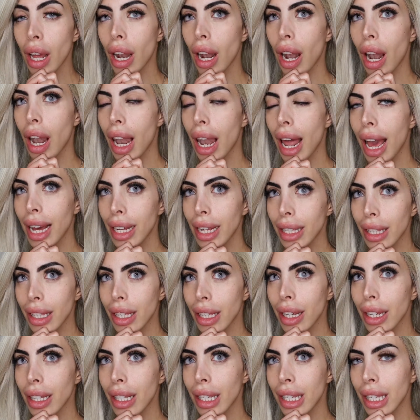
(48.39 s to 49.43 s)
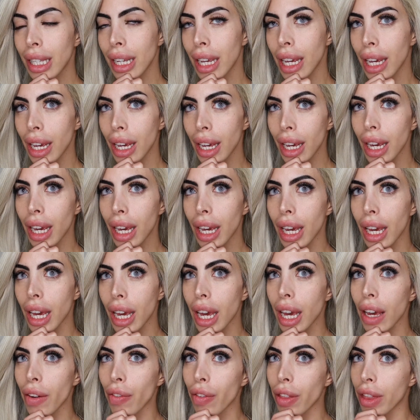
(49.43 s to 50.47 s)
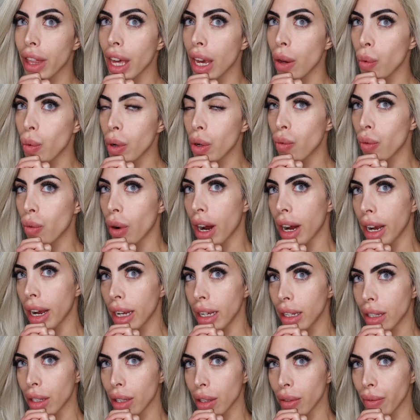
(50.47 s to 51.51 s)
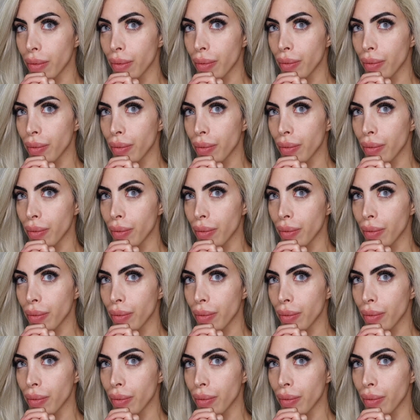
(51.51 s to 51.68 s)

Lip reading: let's see if they were right.